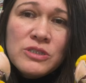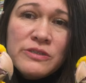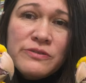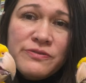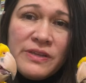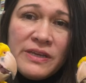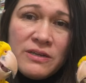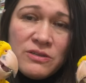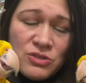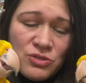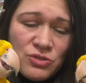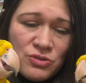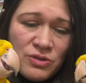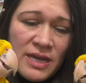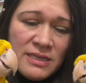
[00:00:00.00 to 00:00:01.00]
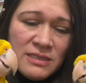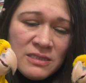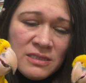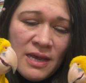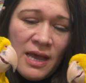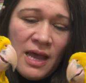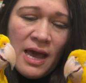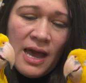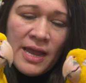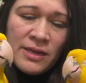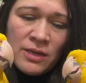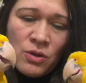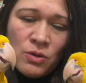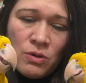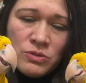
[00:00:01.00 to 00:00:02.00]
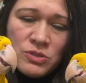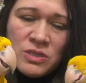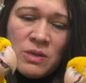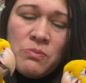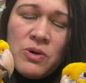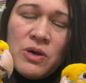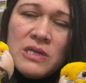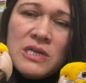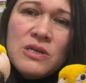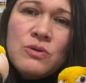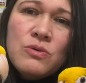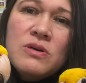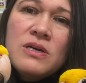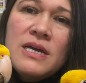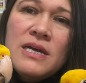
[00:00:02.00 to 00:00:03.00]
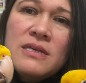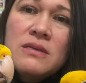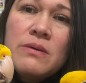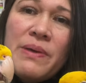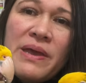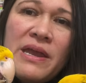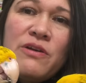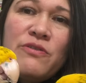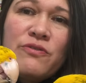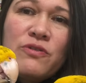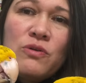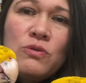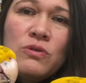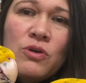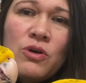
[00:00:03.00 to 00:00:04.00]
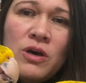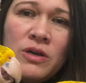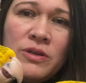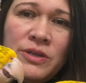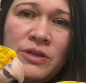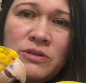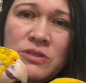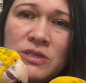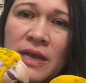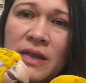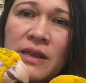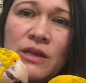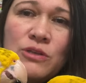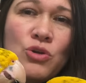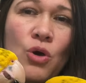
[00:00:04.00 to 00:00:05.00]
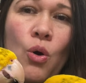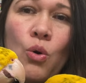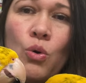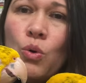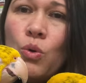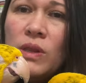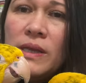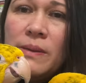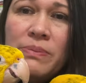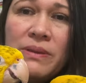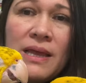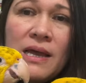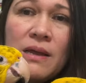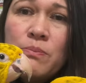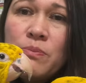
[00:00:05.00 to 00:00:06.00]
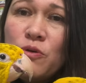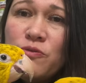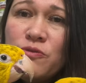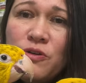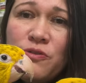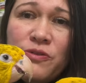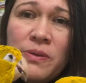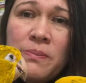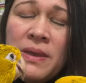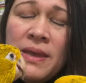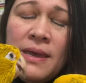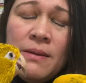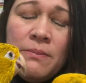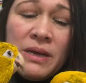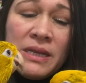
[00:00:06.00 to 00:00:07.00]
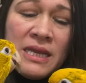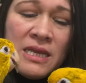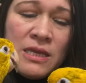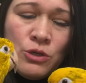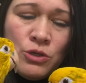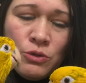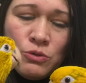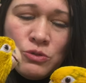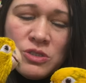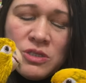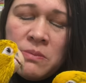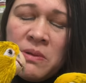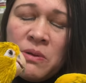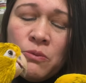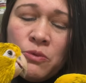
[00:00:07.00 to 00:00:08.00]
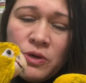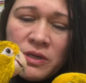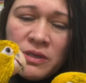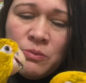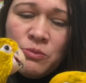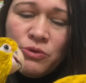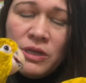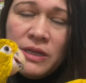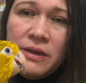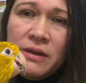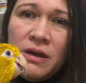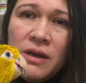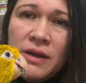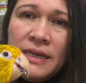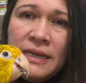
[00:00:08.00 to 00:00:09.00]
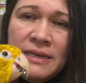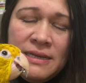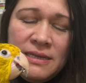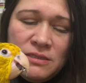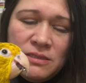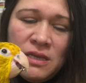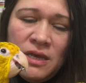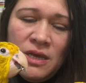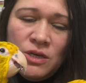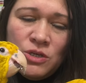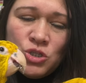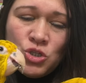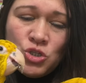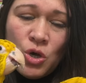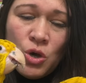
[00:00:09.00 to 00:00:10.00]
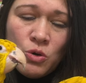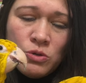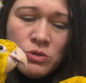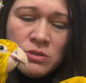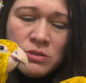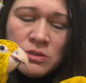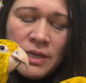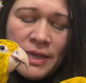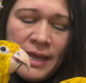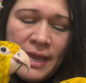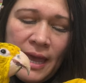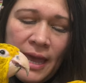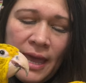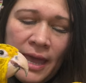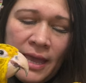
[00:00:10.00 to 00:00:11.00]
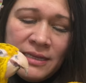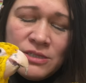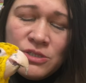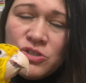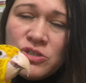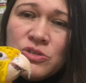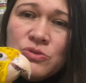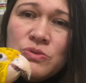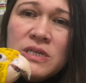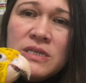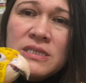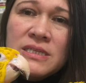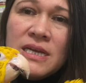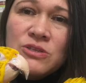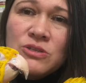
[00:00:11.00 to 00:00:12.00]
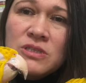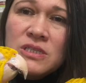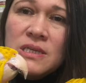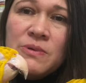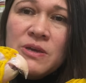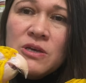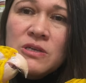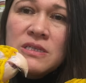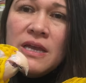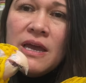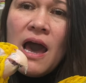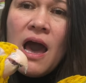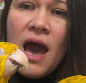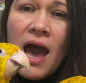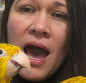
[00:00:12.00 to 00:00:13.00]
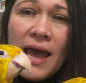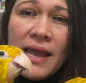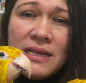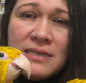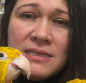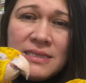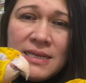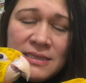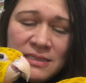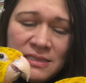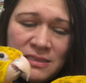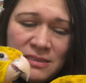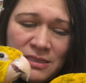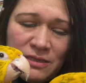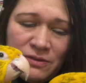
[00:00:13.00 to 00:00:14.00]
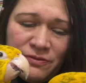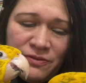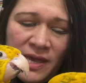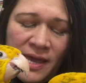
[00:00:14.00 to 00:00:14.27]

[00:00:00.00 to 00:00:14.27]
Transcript: if they are stressed. I know somebody who has a pair of golden conures and they totally plucked both of them, but he used them and worked them really hard in his shows. And it's just really sad to see because they are highly sensitive,